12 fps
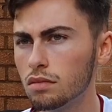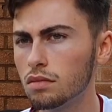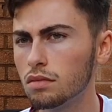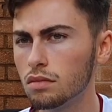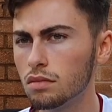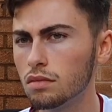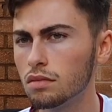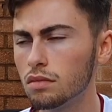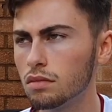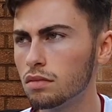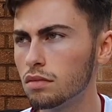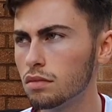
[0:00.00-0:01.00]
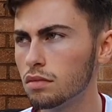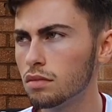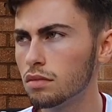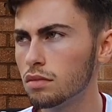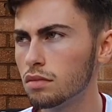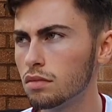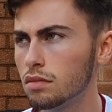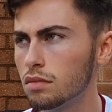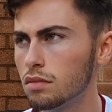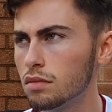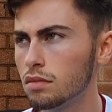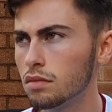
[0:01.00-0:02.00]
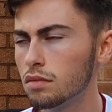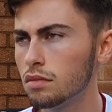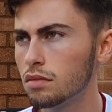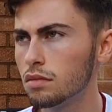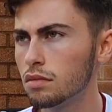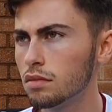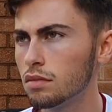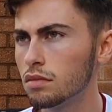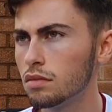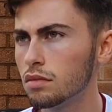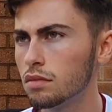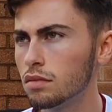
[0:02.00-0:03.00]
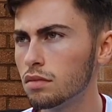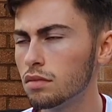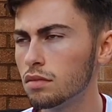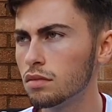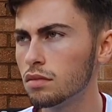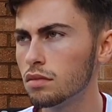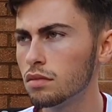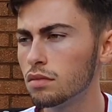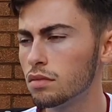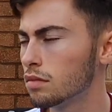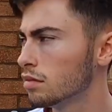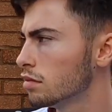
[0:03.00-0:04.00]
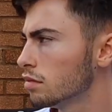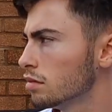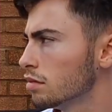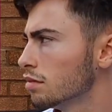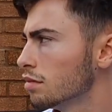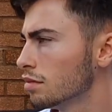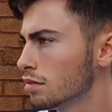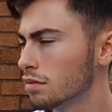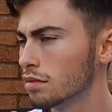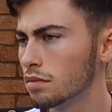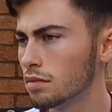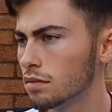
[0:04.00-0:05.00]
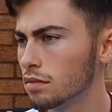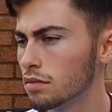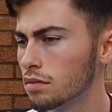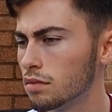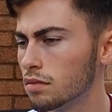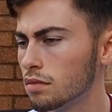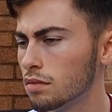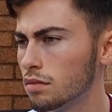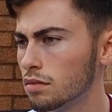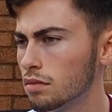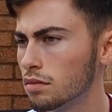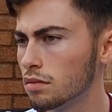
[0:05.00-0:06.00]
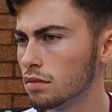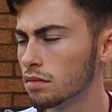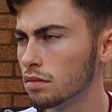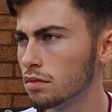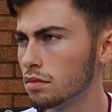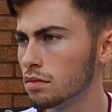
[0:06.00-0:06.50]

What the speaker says: (silent)